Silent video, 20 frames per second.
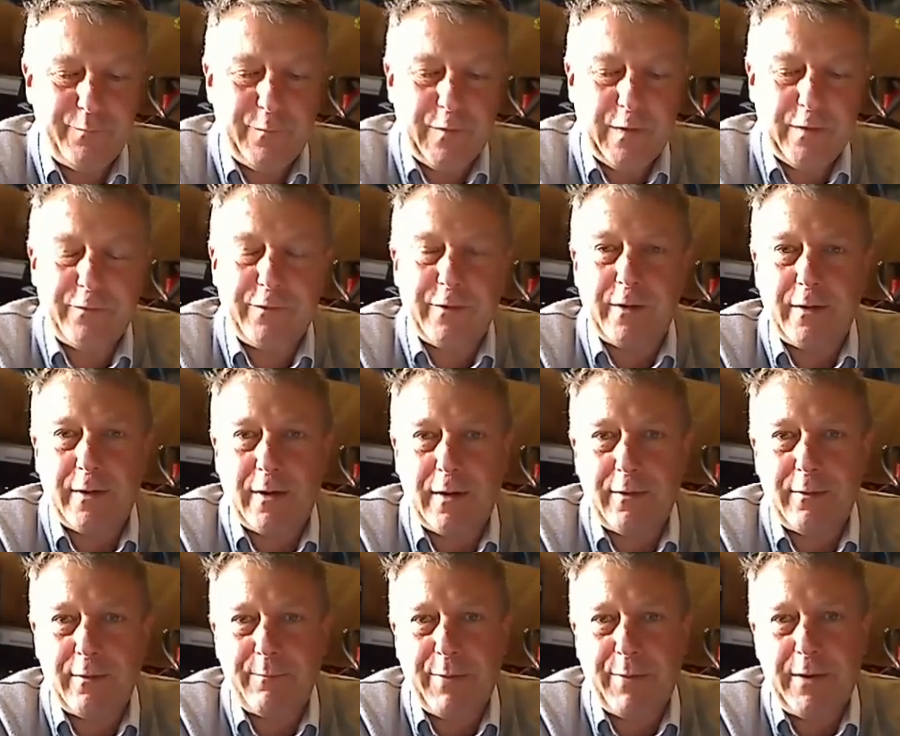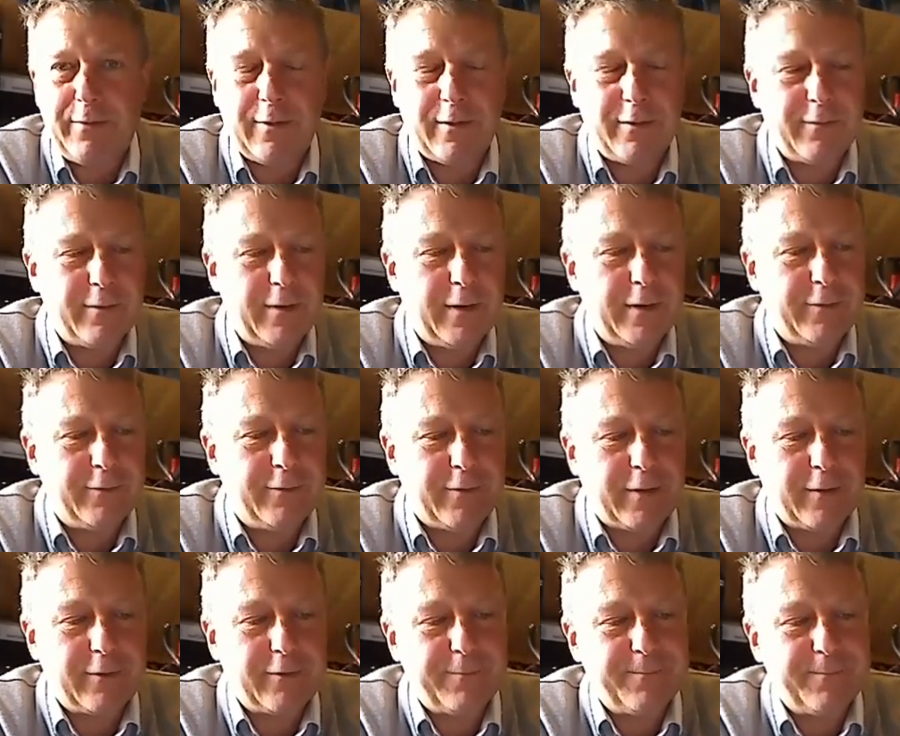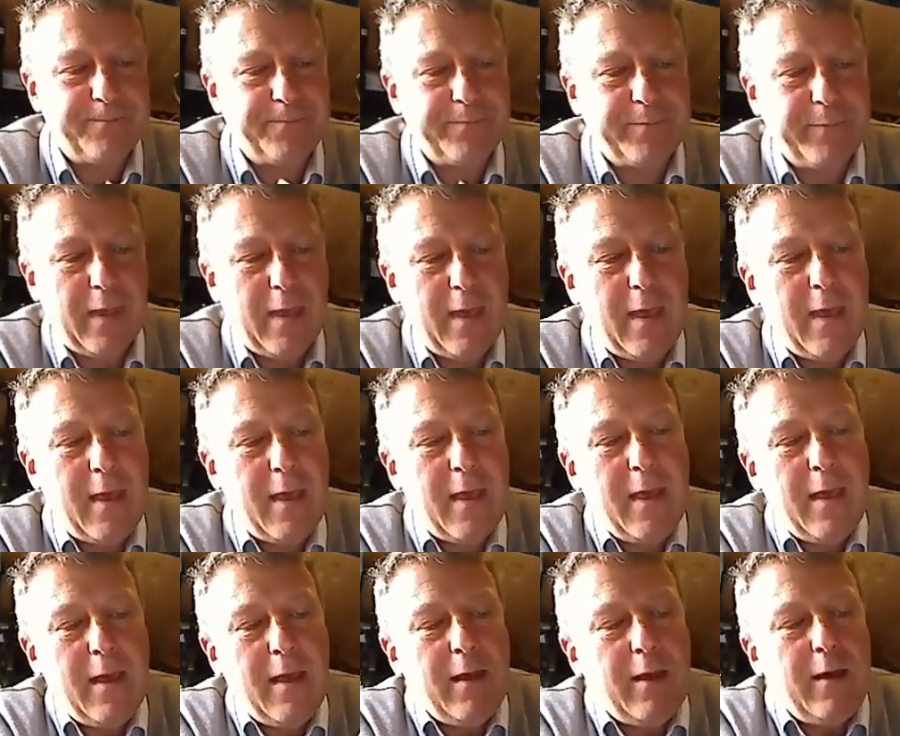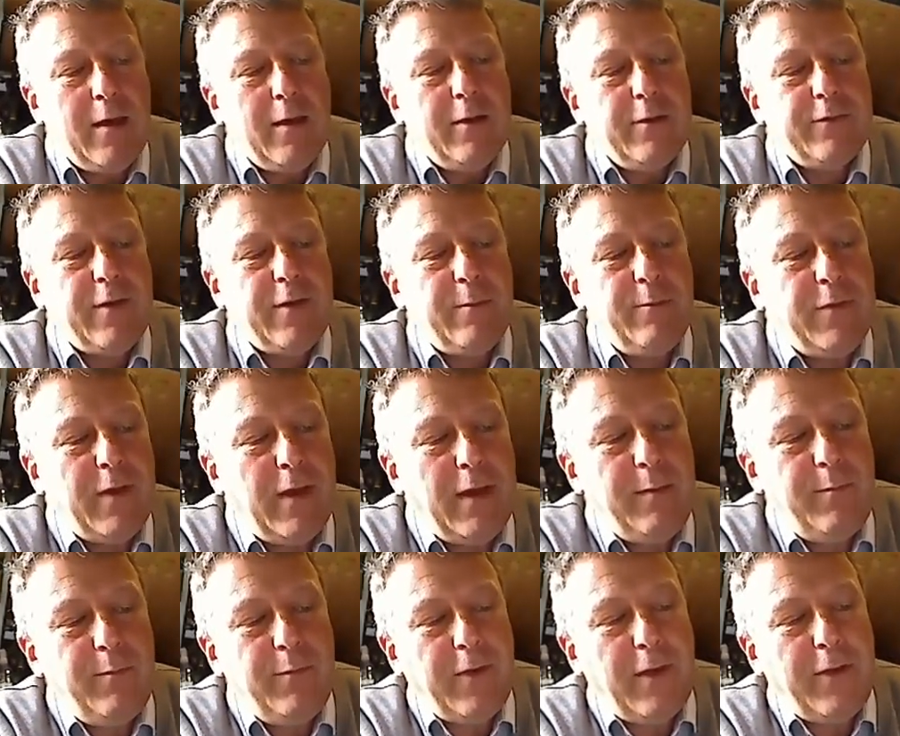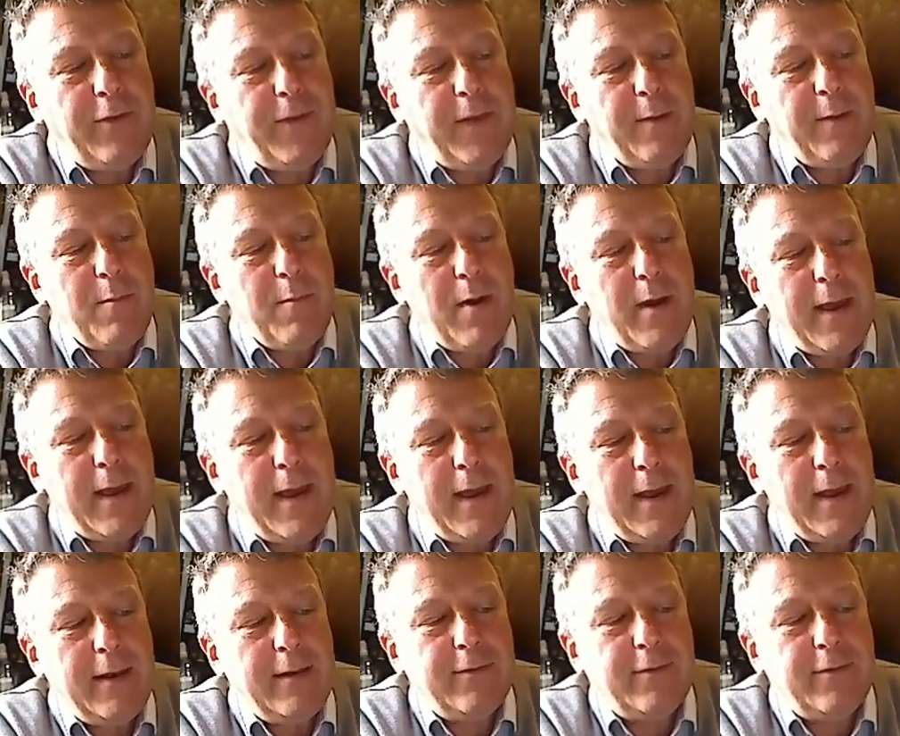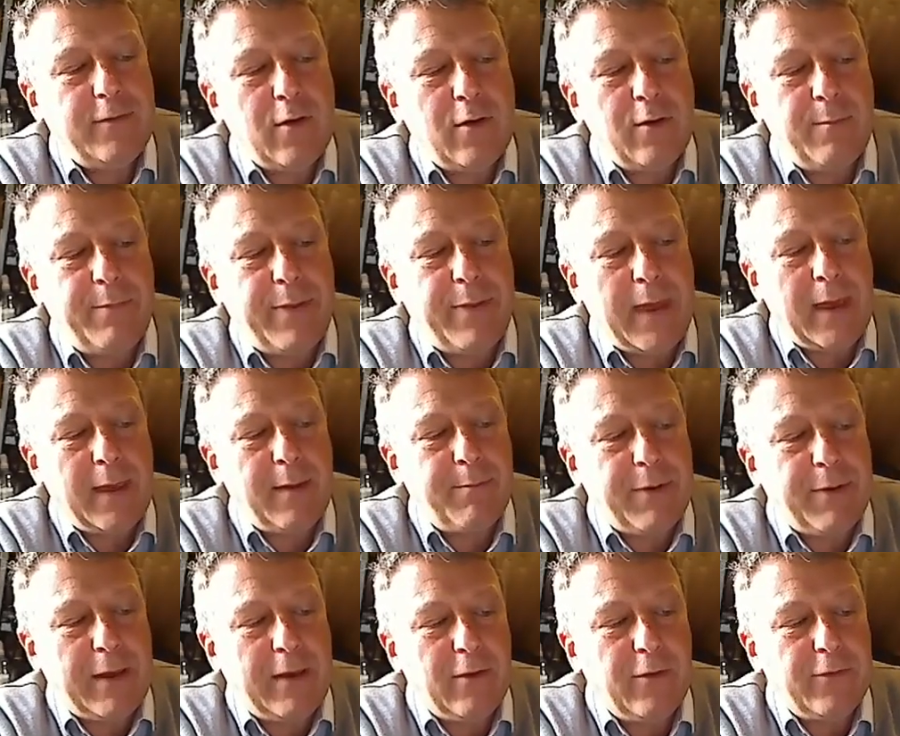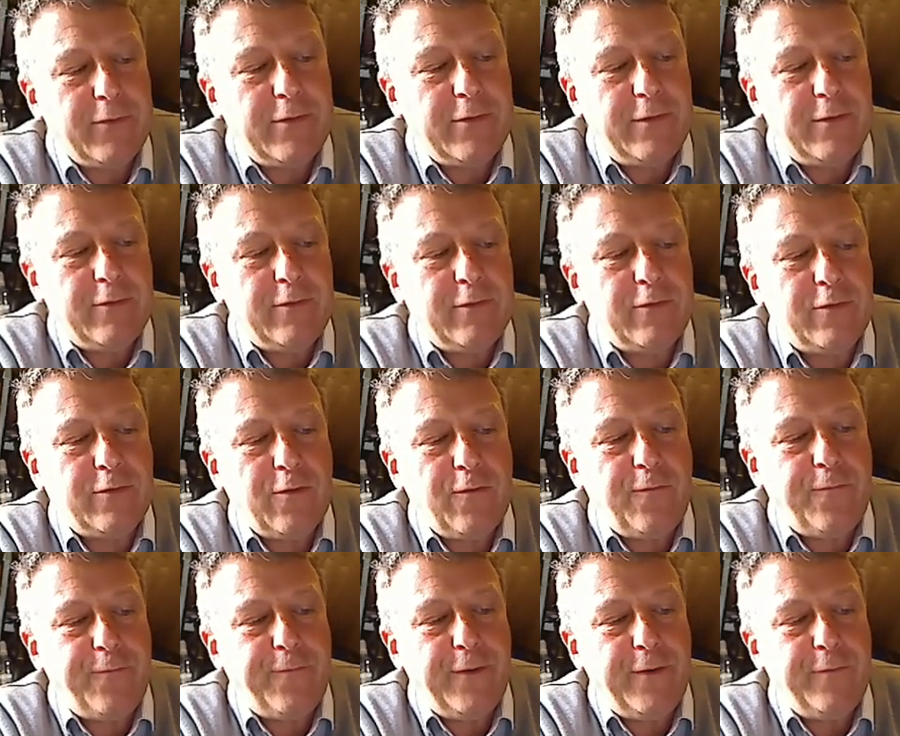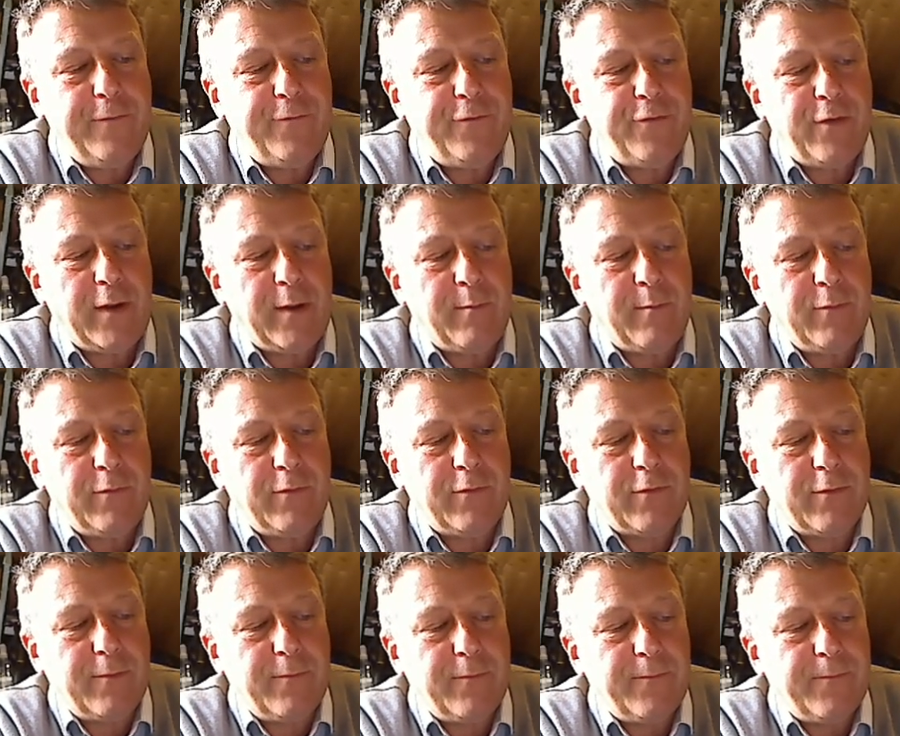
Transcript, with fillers: Justin, page 186. Sometimes I think my head is so big because it is so full of dreams.